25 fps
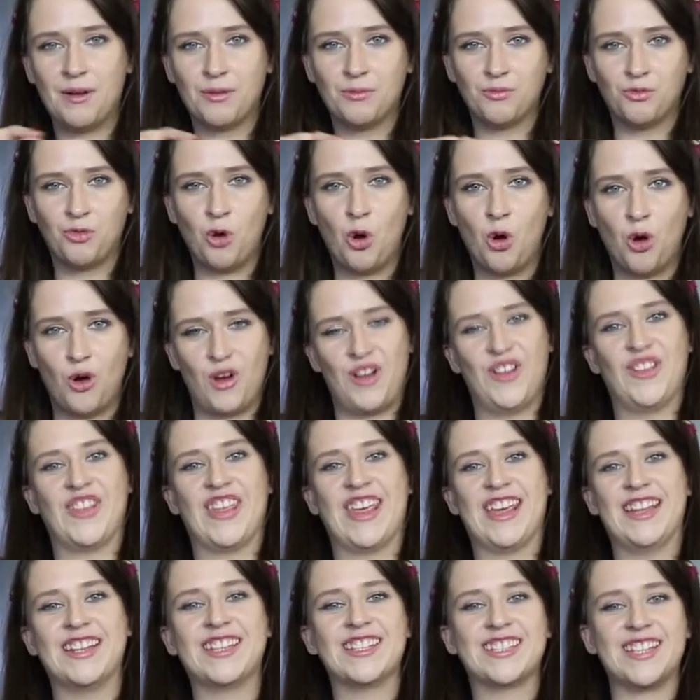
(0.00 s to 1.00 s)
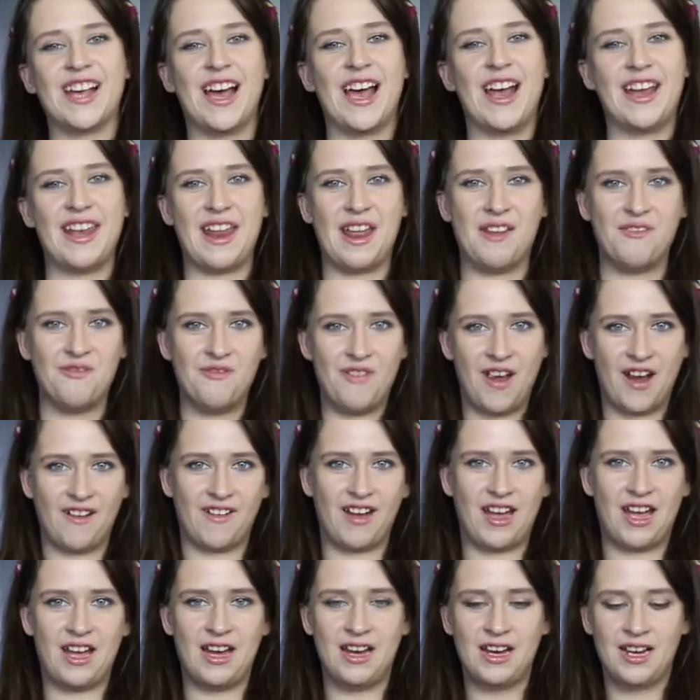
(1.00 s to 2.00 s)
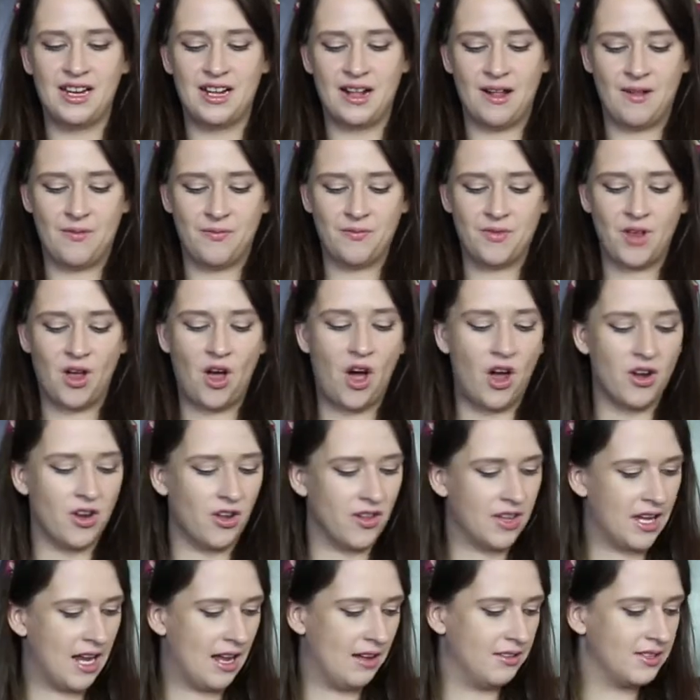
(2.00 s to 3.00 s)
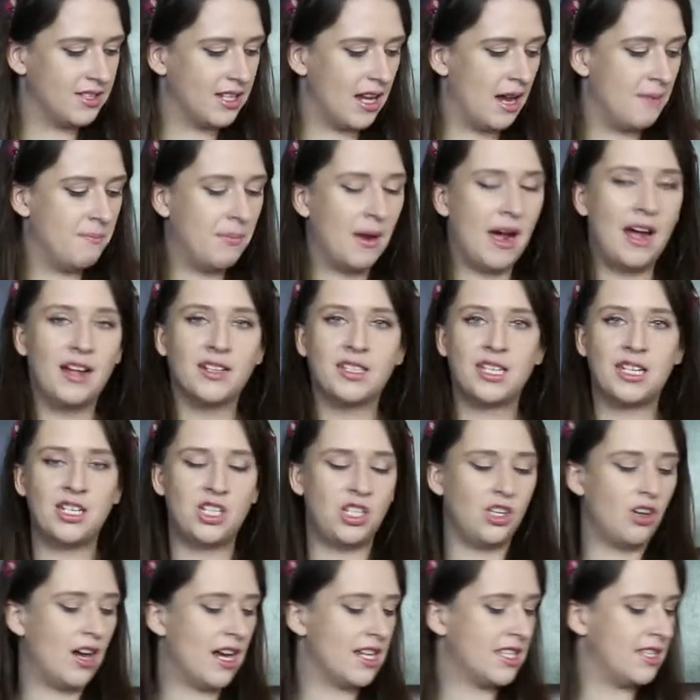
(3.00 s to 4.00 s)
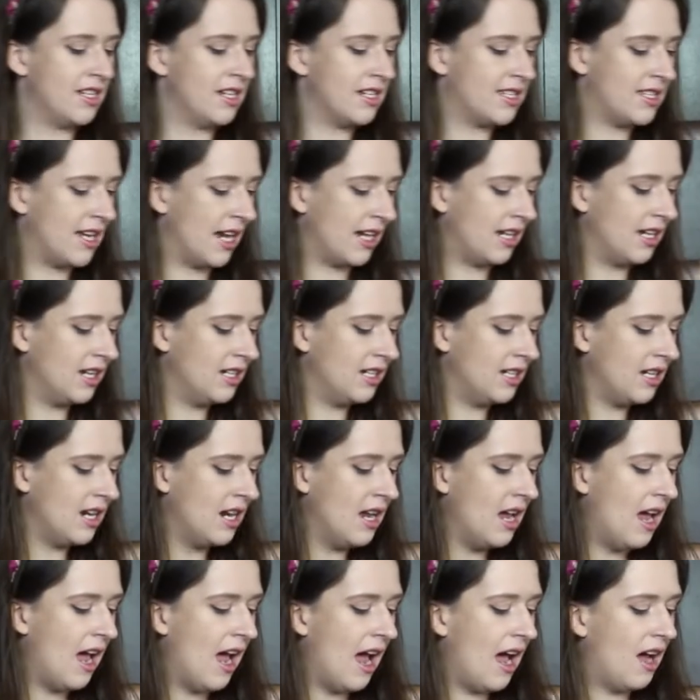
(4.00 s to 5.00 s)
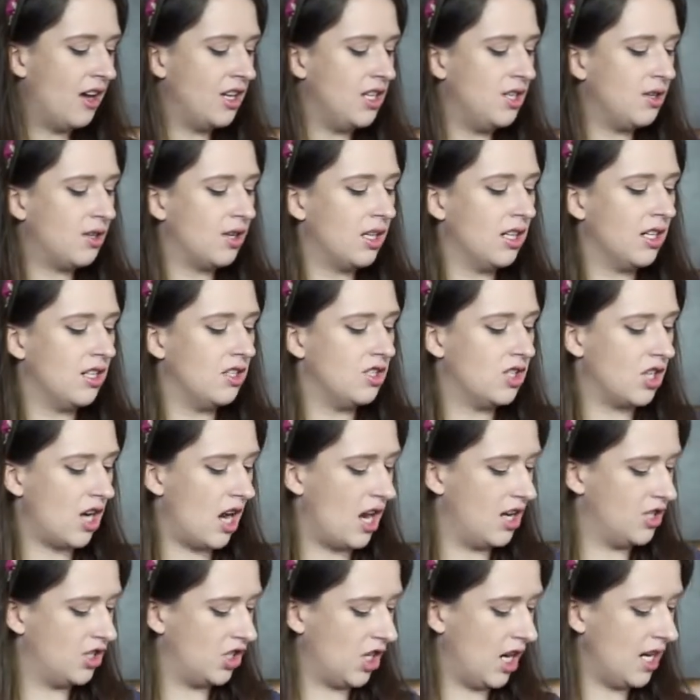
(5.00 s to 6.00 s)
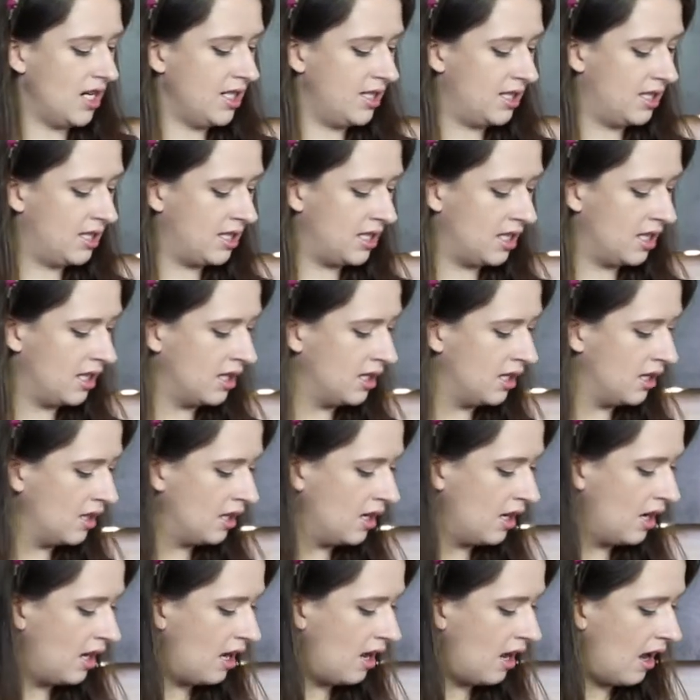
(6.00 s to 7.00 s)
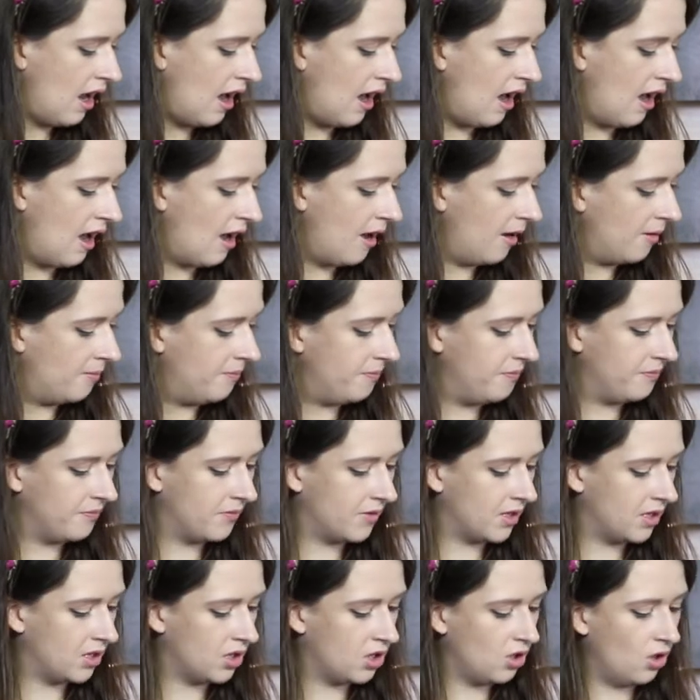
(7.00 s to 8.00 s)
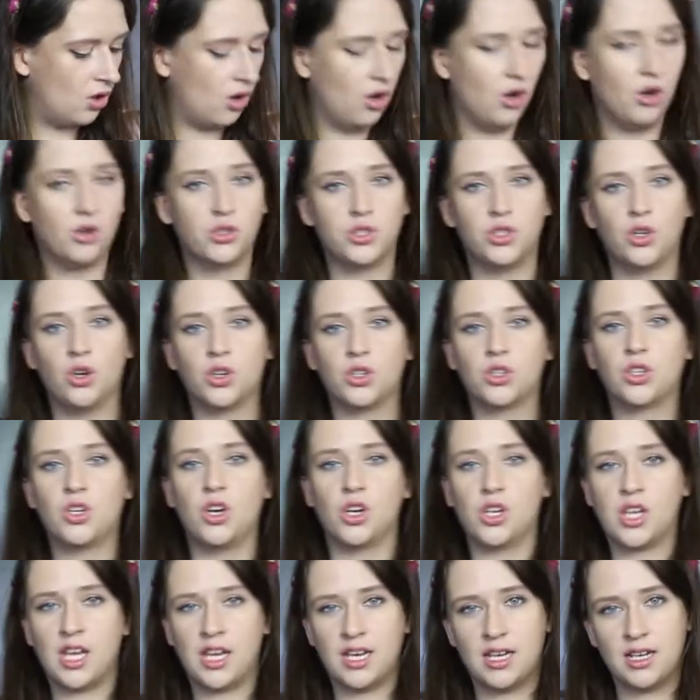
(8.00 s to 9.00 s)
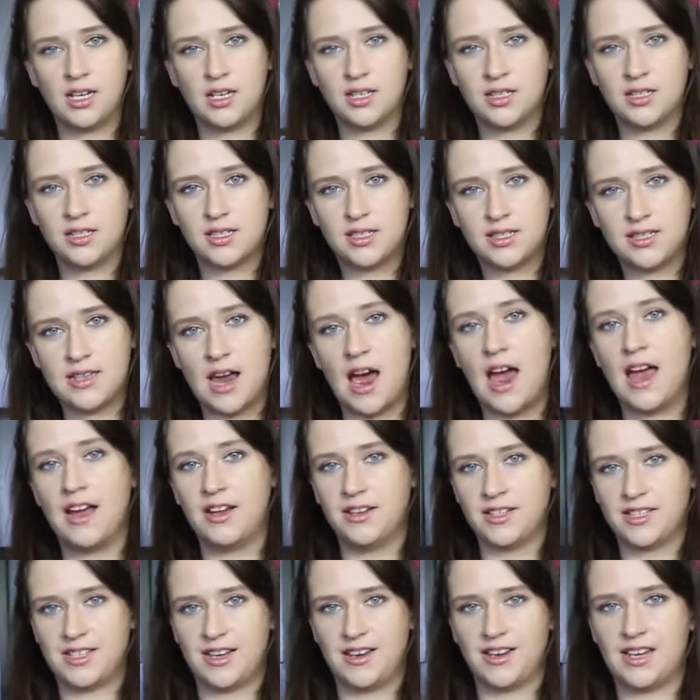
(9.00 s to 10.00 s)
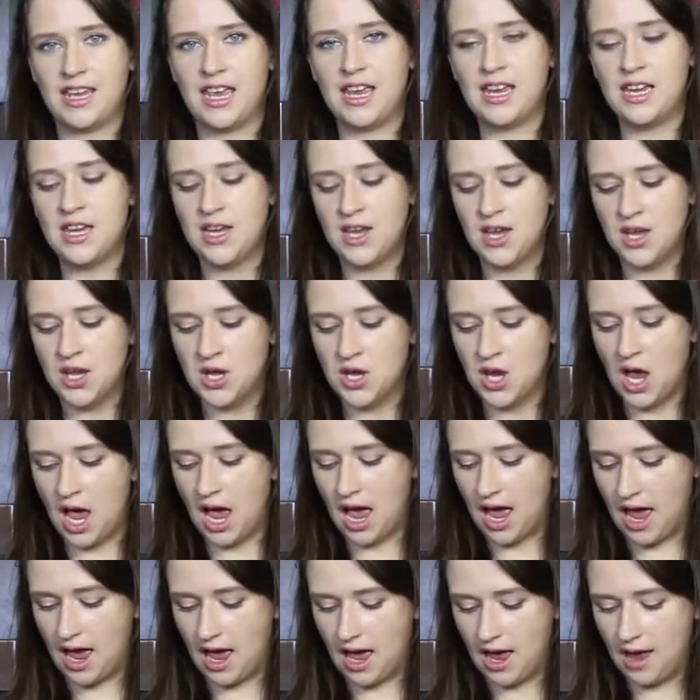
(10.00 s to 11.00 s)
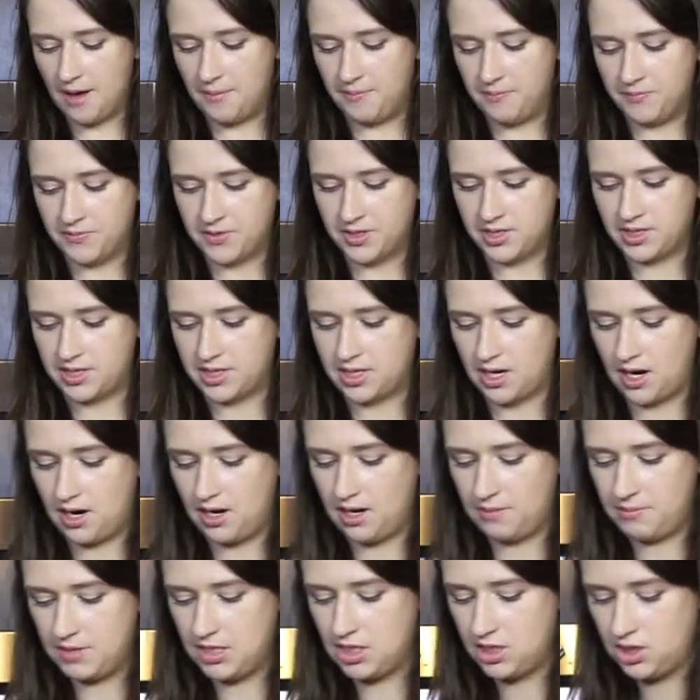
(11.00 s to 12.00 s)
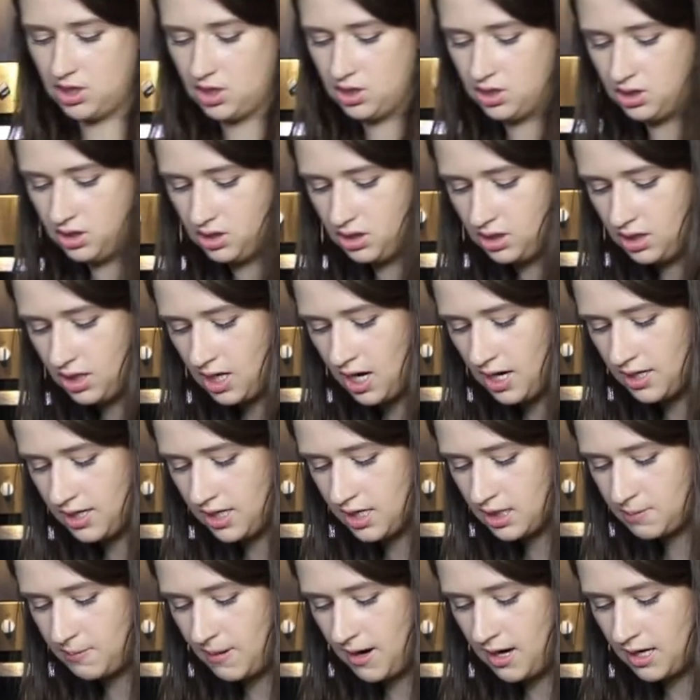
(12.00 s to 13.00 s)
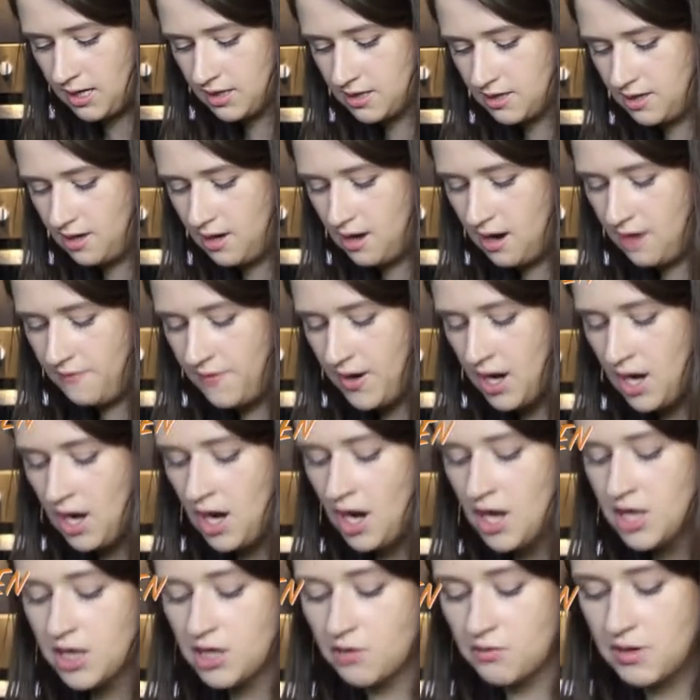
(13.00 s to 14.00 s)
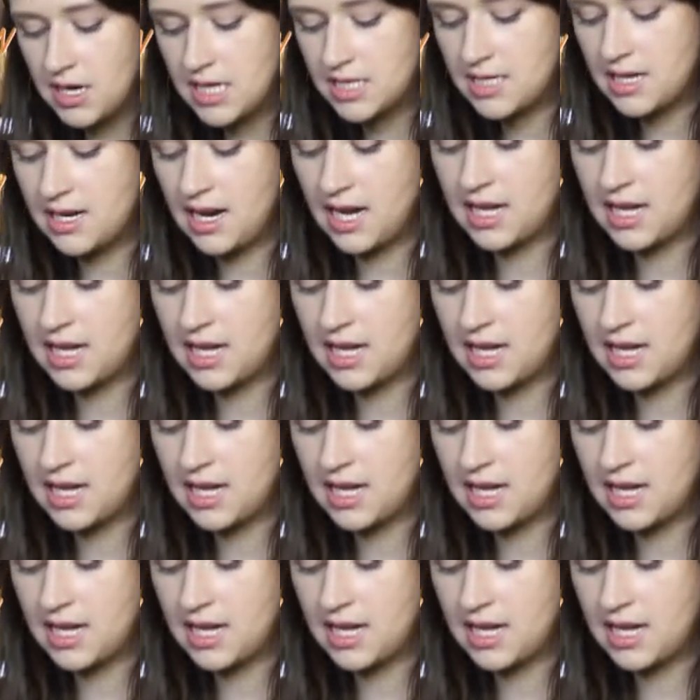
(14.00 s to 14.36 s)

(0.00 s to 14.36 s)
raw on the inside and very hot on the outside. But I'll teach you guys in a second how you can adjust your cooking styles, okay? So let me just cut the asparagus in half. The reason